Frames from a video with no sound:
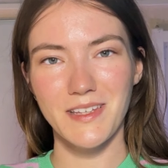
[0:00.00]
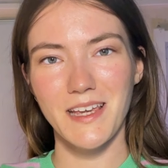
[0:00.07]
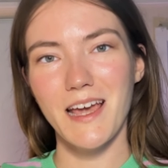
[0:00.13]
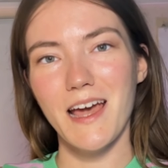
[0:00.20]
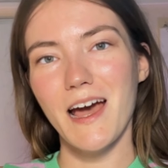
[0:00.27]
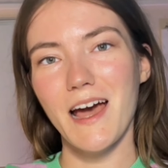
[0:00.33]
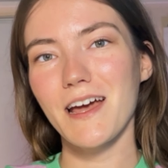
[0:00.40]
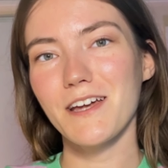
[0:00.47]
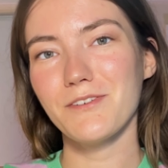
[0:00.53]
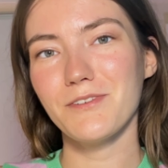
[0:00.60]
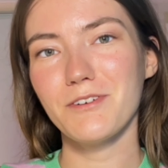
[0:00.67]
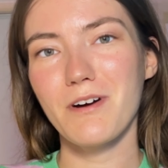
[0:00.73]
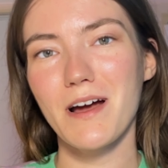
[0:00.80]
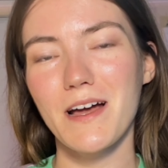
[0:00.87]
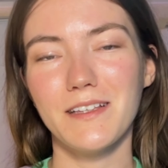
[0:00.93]
Hi
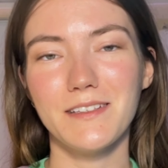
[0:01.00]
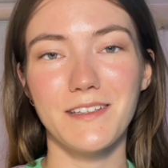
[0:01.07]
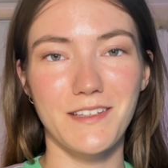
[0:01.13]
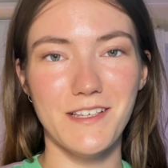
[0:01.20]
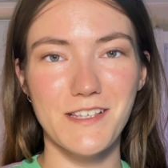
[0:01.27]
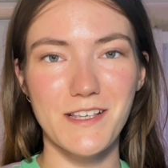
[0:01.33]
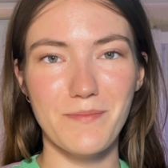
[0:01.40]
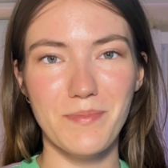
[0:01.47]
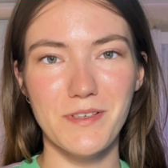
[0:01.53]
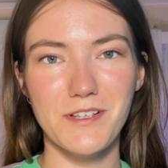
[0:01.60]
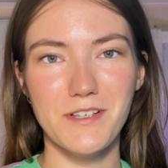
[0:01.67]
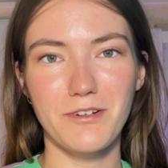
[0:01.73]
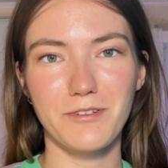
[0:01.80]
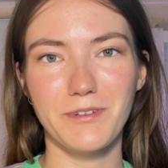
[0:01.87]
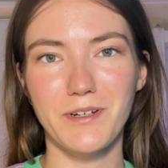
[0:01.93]
everyone, in this
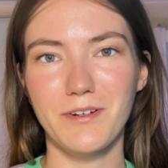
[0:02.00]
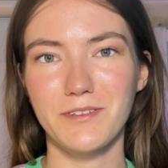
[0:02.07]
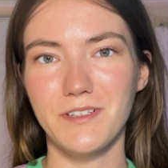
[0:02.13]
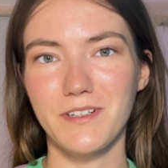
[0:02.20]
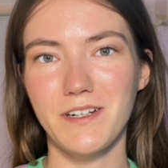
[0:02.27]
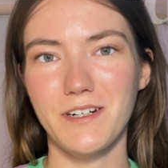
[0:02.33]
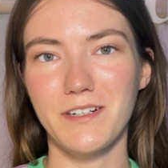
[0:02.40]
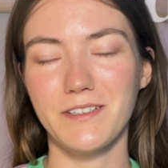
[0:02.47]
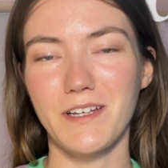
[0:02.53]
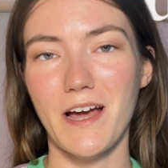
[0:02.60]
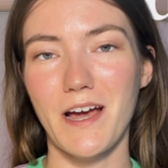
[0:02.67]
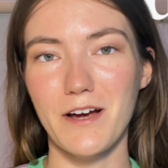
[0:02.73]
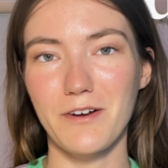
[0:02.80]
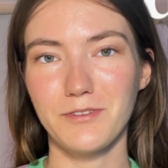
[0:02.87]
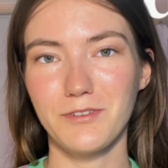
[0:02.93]
episode we're gonna learn
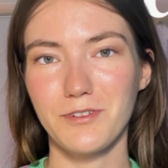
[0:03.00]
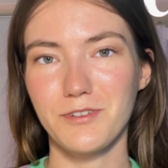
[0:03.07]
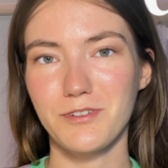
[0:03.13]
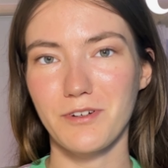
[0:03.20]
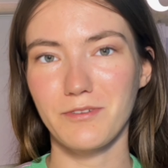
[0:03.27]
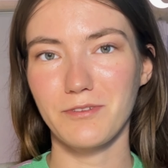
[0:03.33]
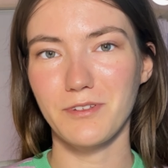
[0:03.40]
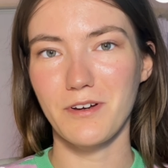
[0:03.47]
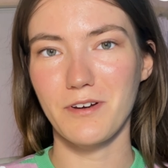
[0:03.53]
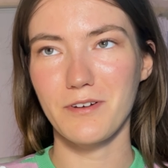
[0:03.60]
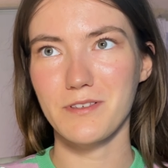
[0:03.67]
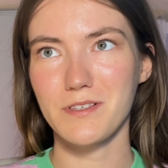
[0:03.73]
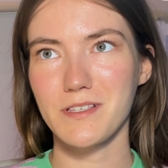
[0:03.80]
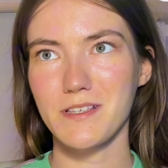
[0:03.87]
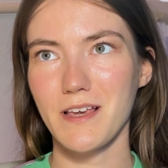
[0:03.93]
how to draw
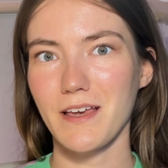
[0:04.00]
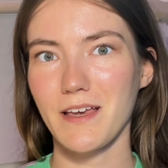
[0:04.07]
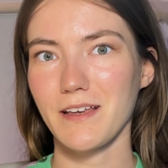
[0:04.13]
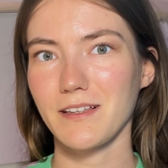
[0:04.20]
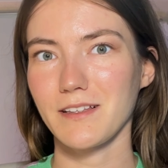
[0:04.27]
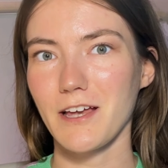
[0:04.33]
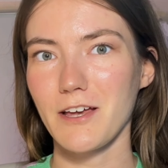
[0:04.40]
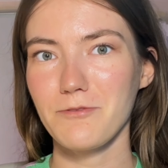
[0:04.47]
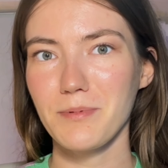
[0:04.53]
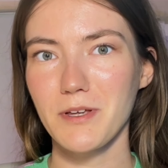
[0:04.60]
nose, and I've picked